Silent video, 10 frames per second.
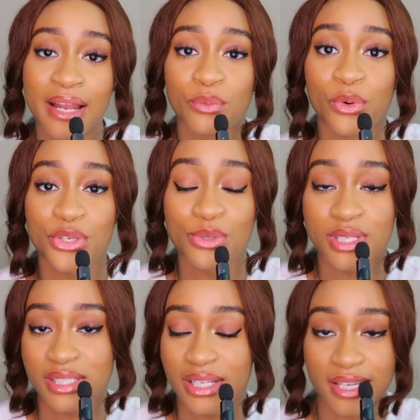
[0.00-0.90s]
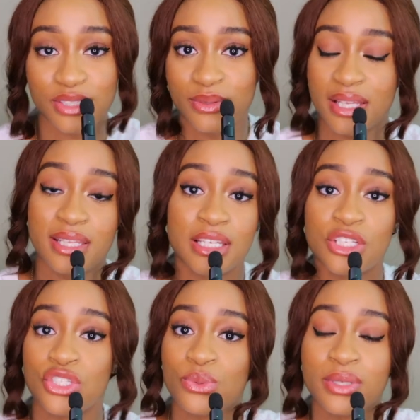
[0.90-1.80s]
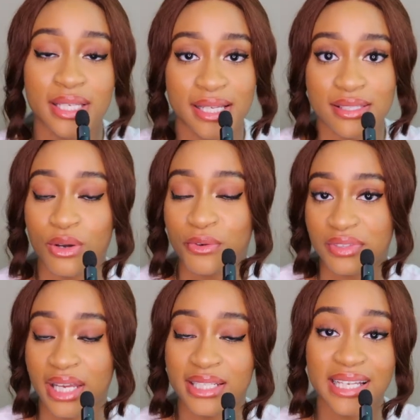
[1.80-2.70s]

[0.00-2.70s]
and what you dislike so that they can do less of that.